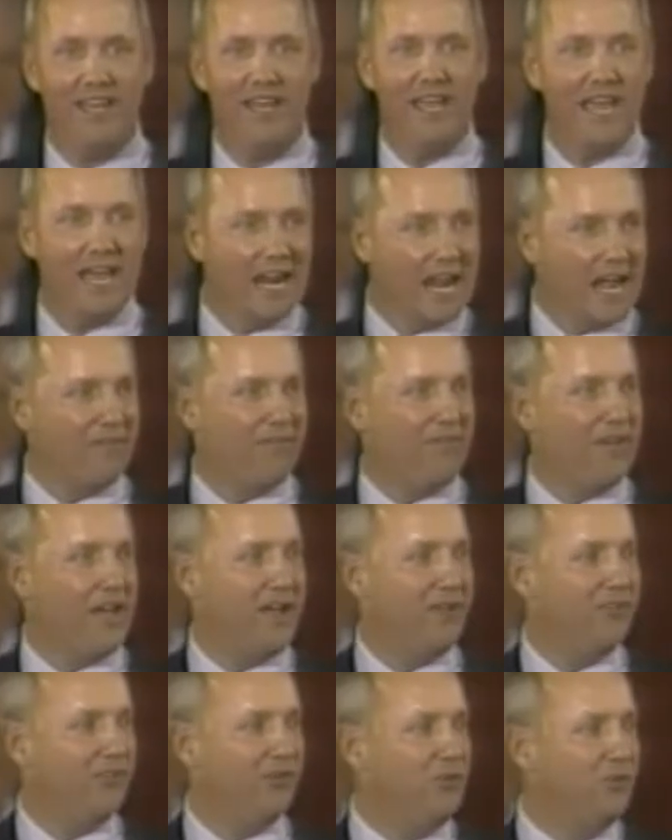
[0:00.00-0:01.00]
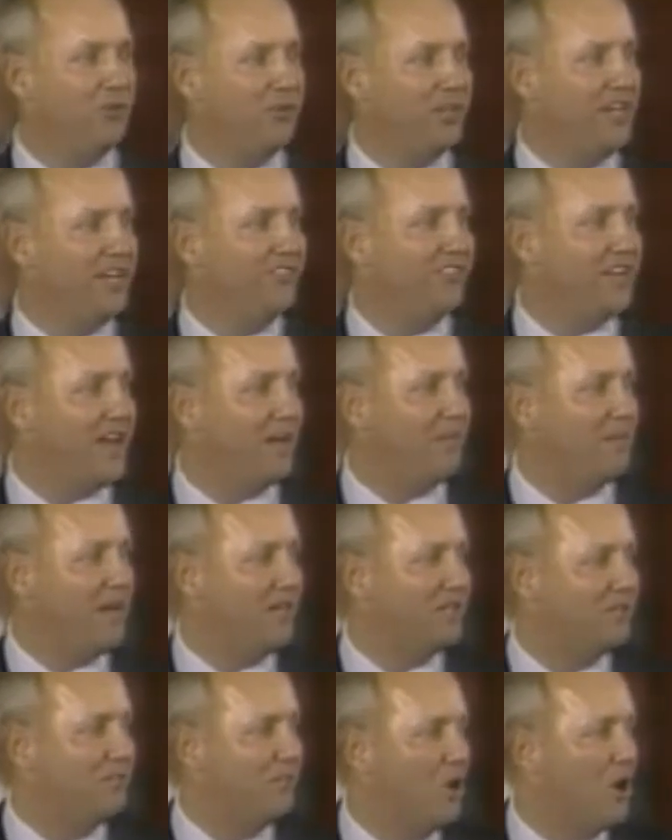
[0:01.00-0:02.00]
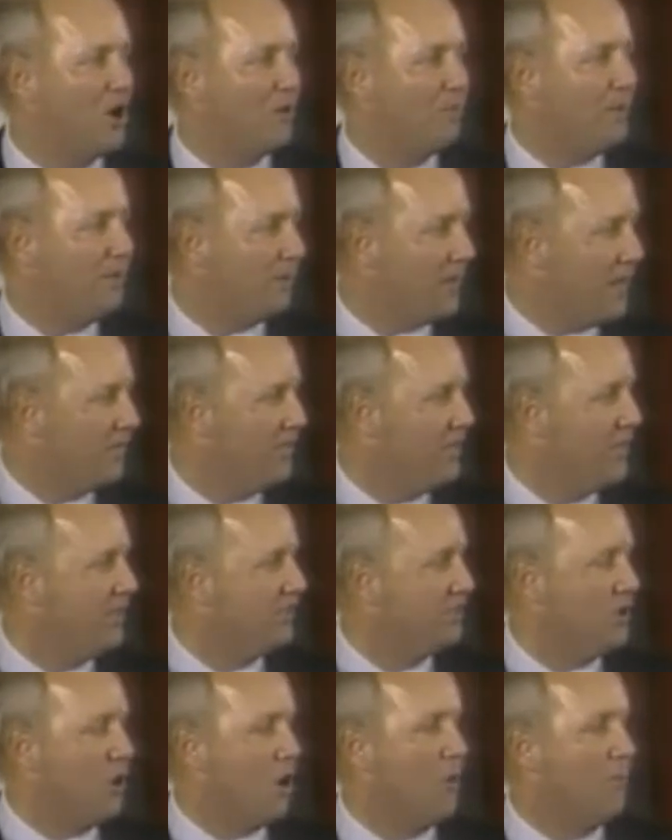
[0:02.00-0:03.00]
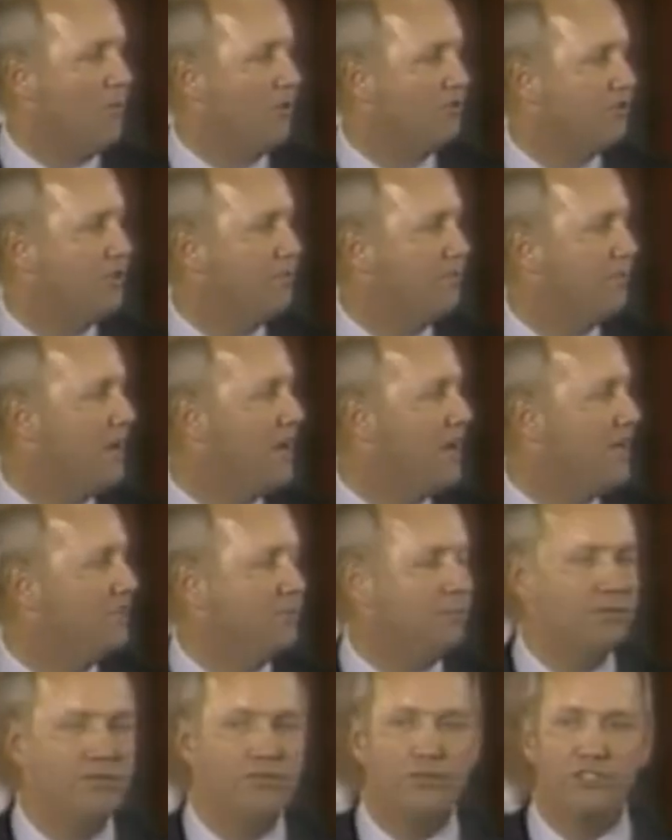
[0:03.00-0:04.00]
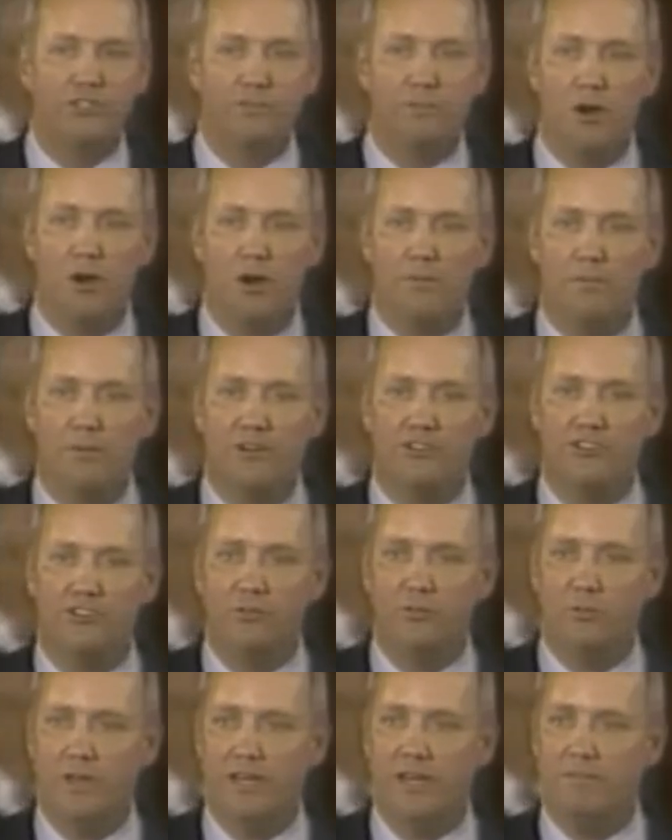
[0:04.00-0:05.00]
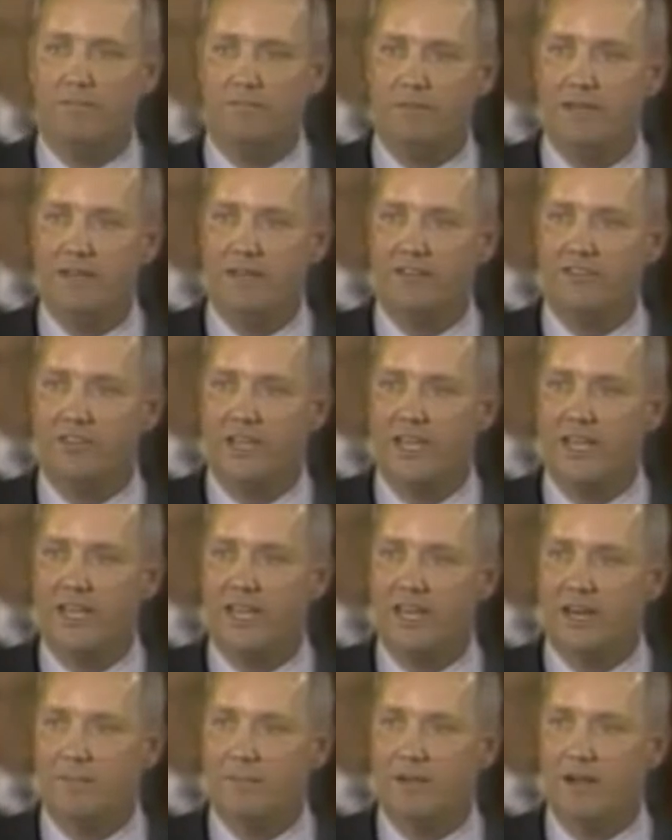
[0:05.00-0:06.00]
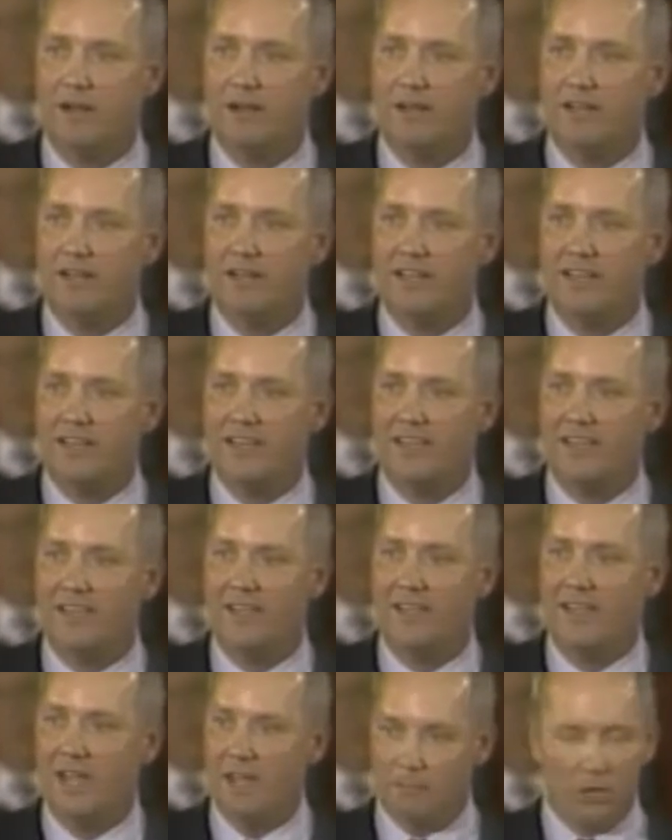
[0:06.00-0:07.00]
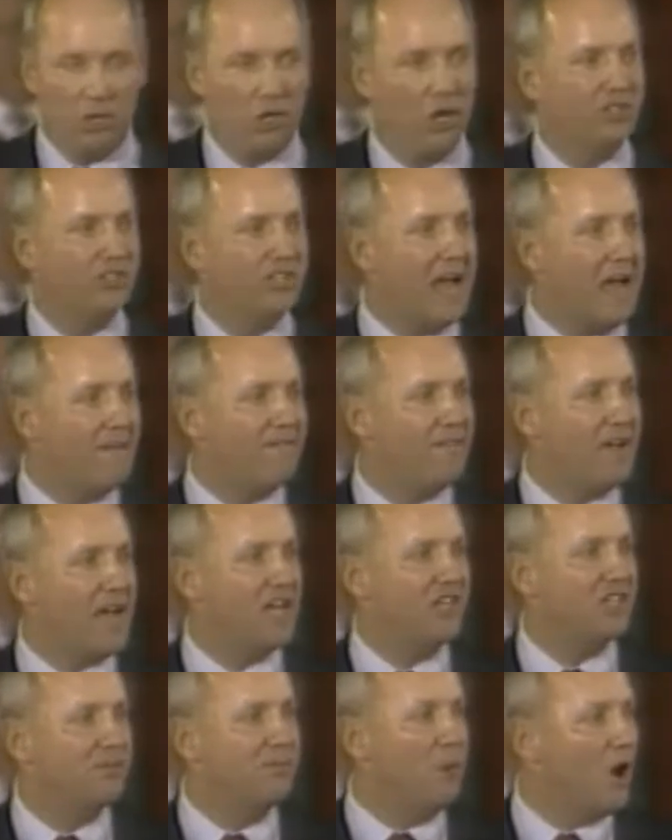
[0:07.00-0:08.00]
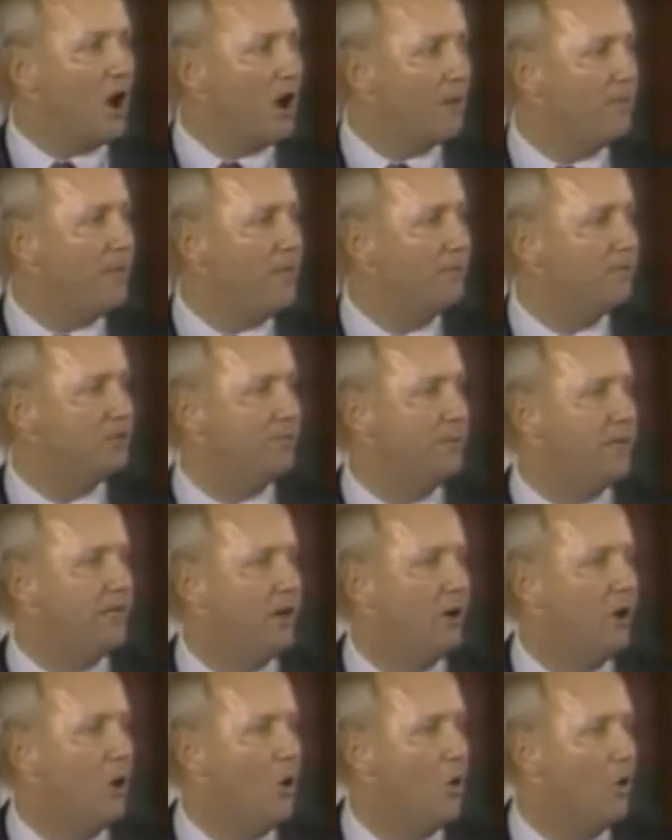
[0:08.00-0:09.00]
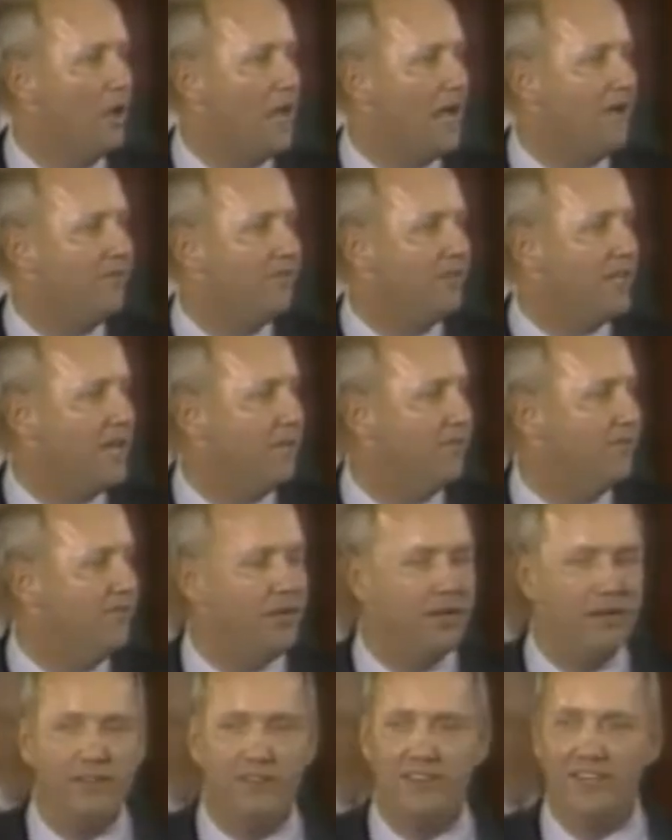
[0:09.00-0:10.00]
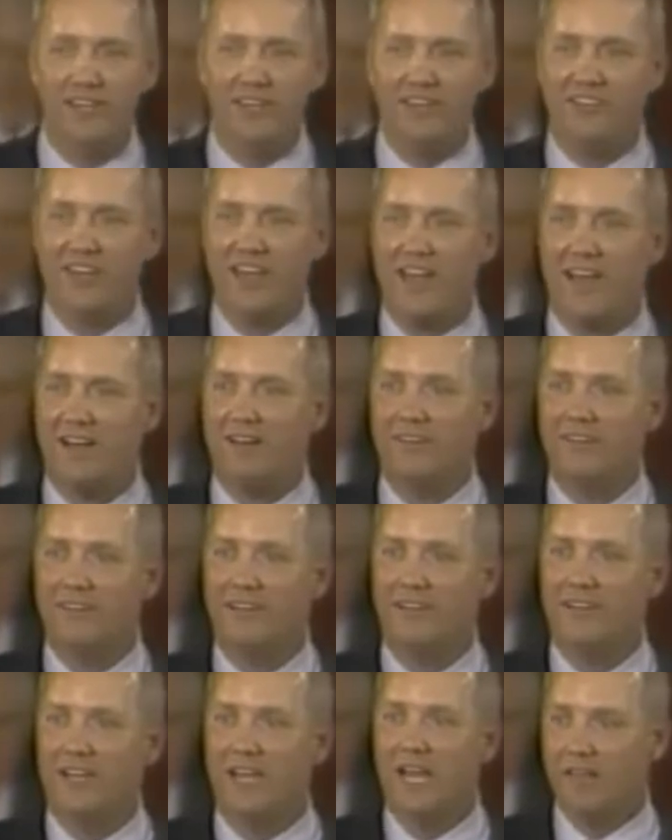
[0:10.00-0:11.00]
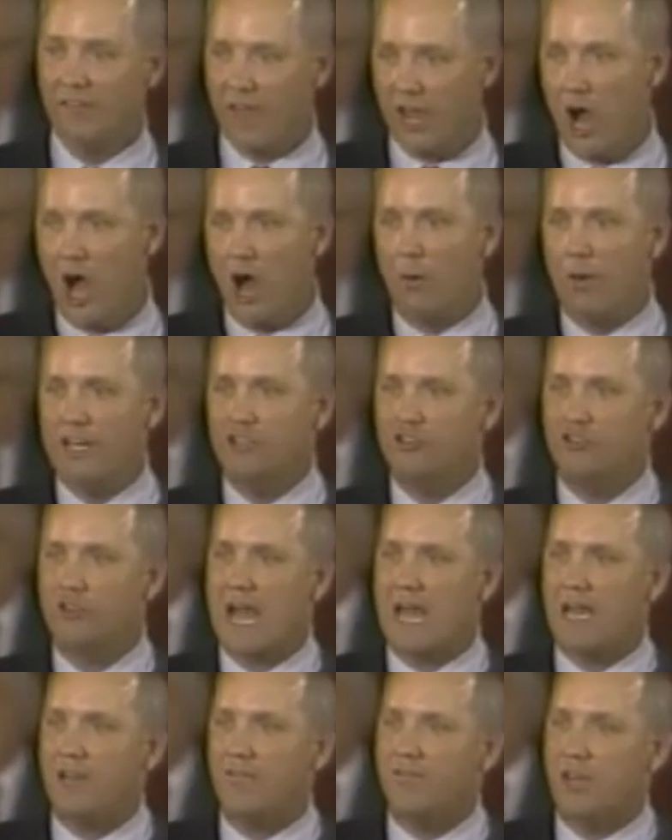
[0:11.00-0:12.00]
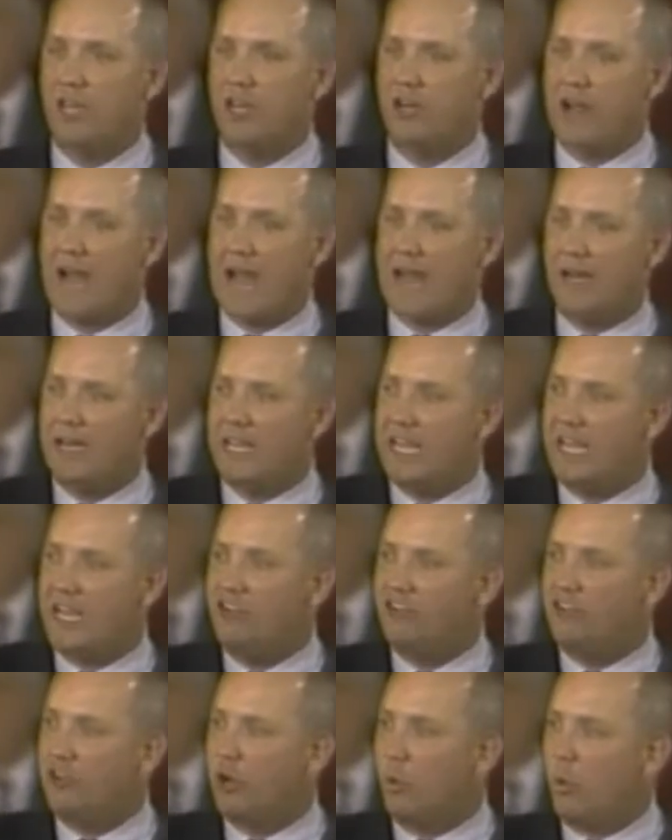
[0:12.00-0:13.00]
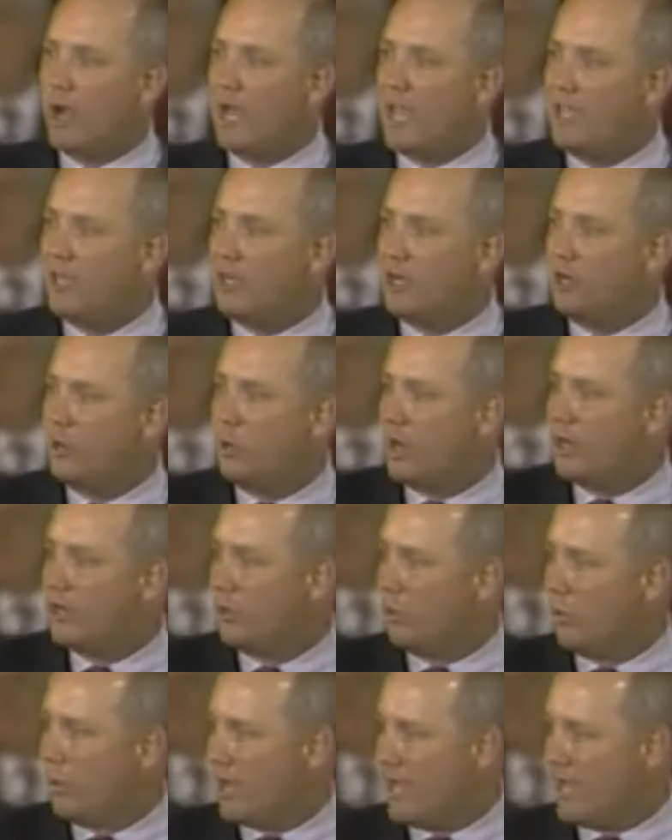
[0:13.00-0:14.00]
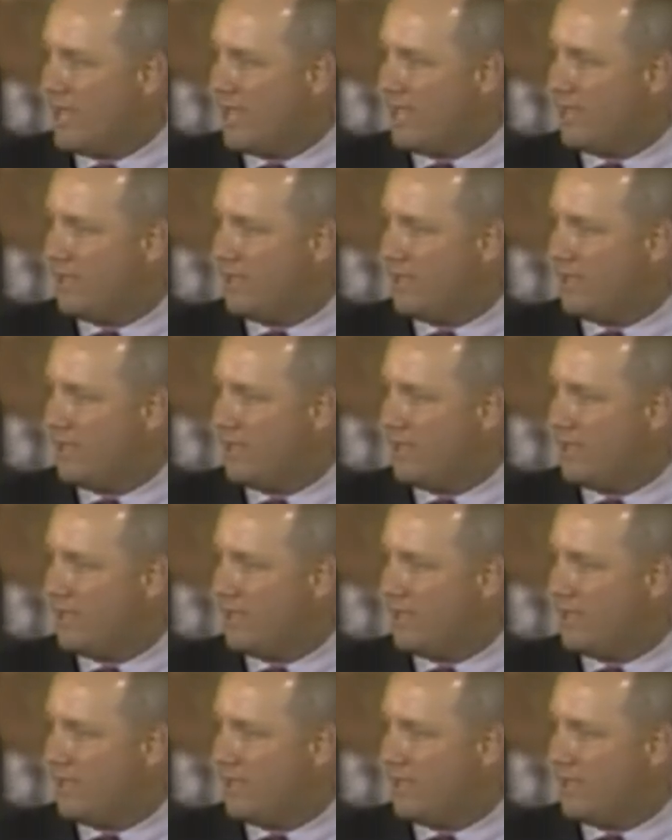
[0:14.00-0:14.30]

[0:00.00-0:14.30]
And I found two things out about smart people. I think it's almost impossible for a smart person to win in business in America today. Because I find smart people spend their whole lifetime figuring things out. They're always trying to figure out an easier way and a quicker way.